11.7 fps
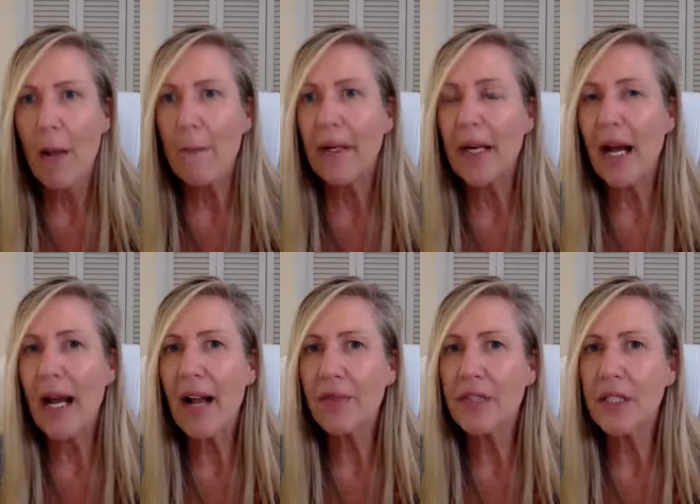But
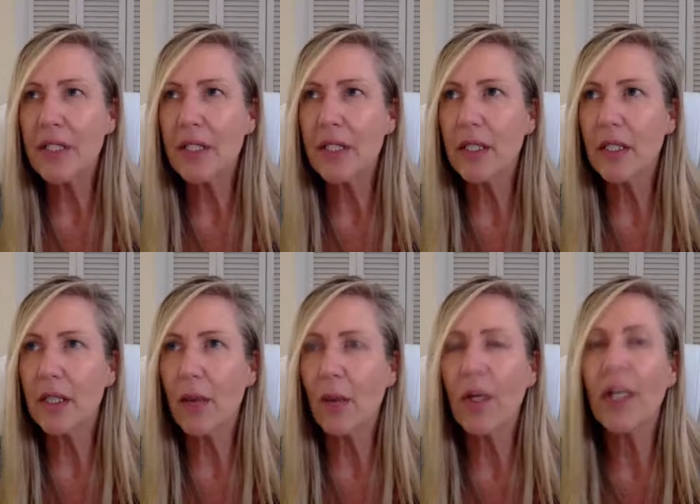
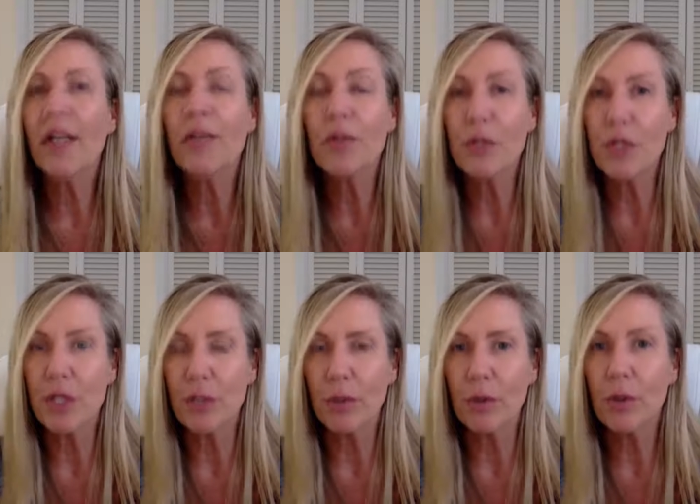I want to give you
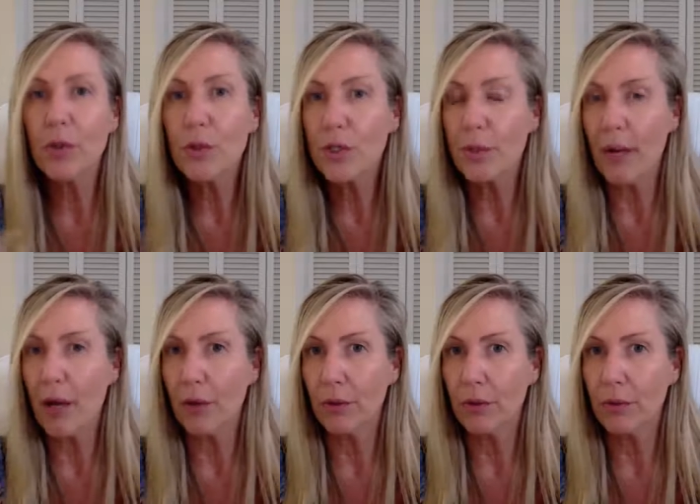some clues
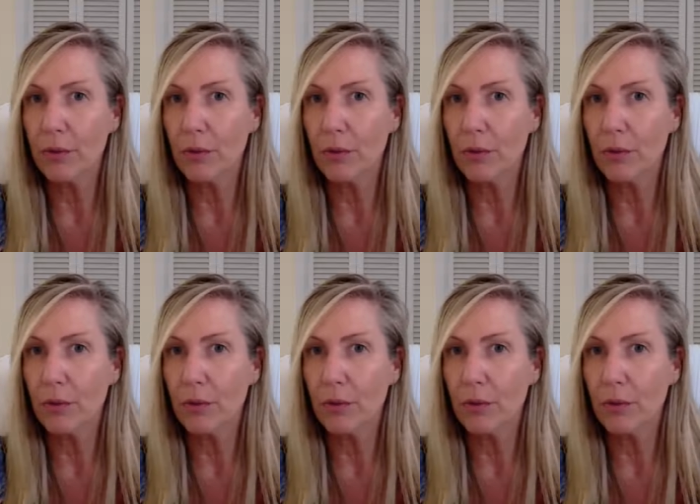about